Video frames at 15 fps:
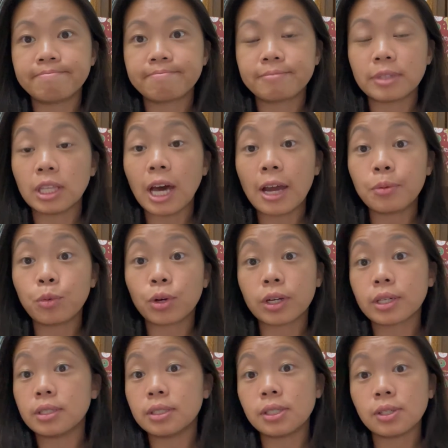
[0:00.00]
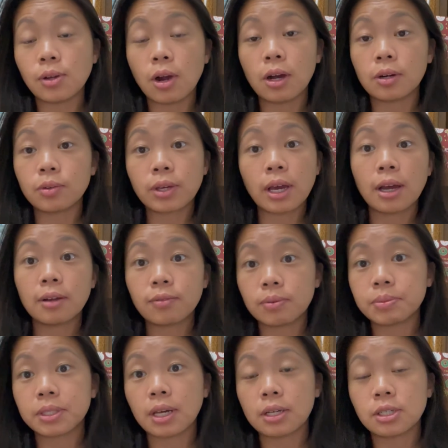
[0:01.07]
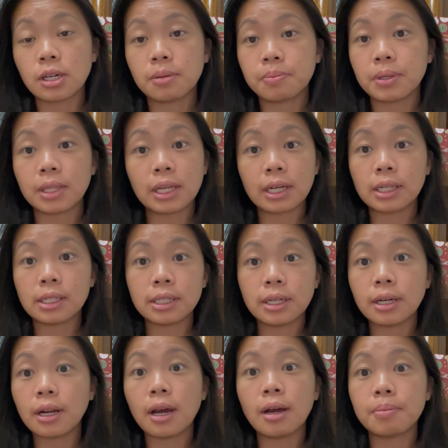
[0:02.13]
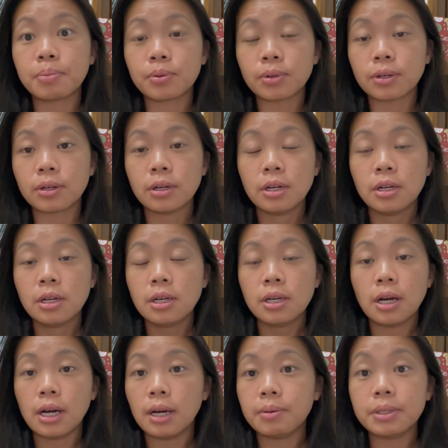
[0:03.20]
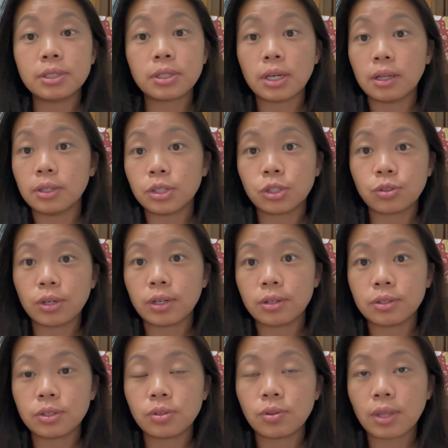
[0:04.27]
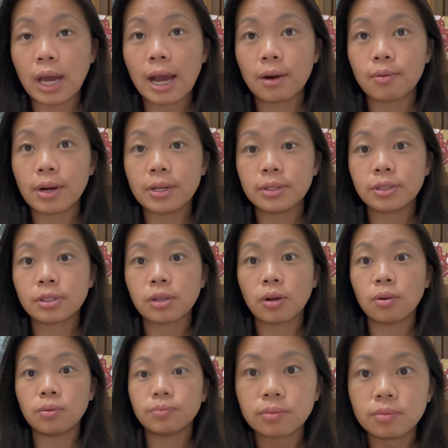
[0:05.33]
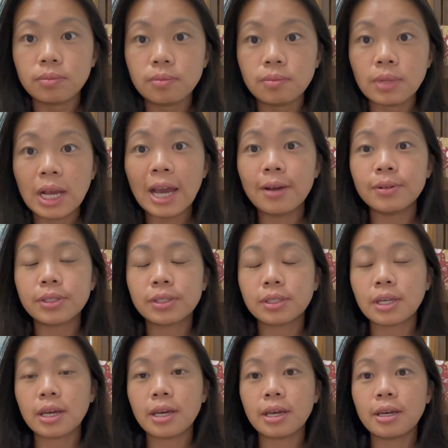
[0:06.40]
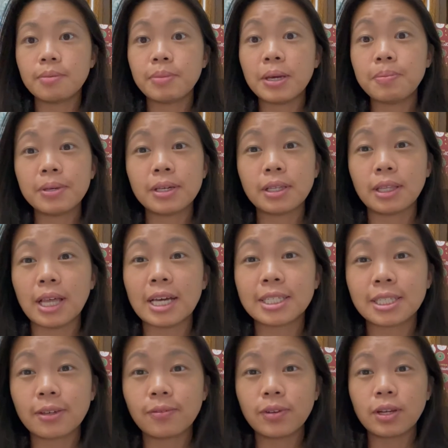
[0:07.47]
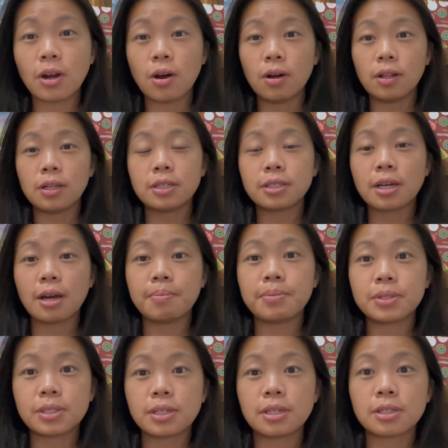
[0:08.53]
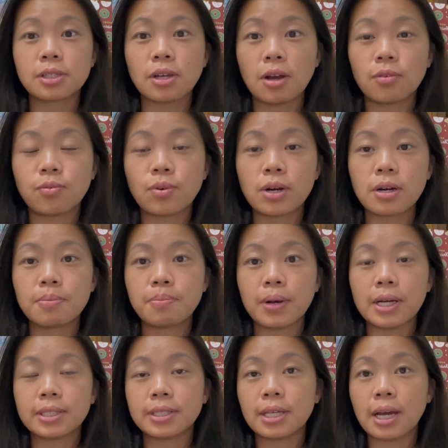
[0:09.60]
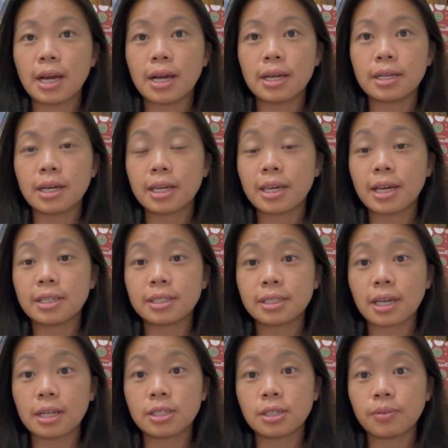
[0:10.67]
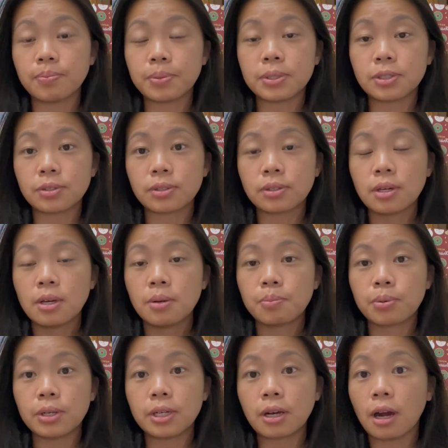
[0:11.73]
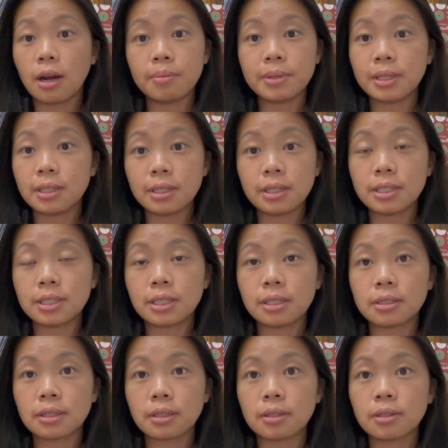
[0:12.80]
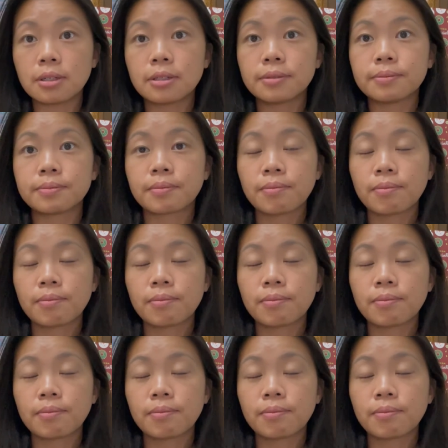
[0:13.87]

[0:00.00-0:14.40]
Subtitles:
line work into AutoCAD from SketchUp and then clean it up, or into Illustrator and do that, right? So I would say maybe less of an all-encompassing software, but again, SketchUp is pretty common and easy to learn.